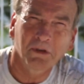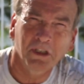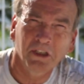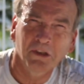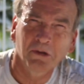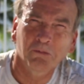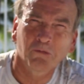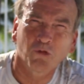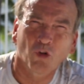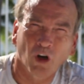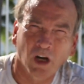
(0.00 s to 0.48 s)

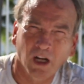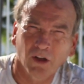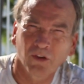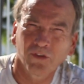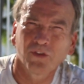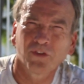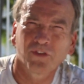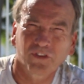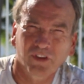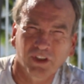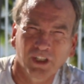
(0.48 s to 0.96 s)
him
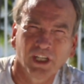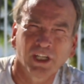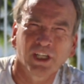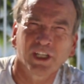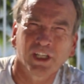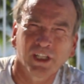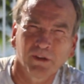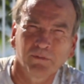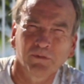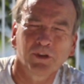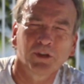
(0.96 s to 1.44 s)
while
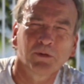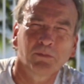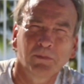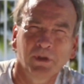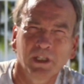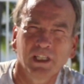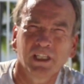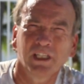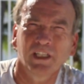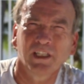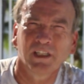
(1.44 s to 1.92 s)
getting him to
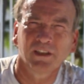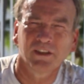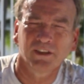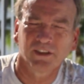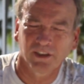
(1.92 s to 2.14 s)
be,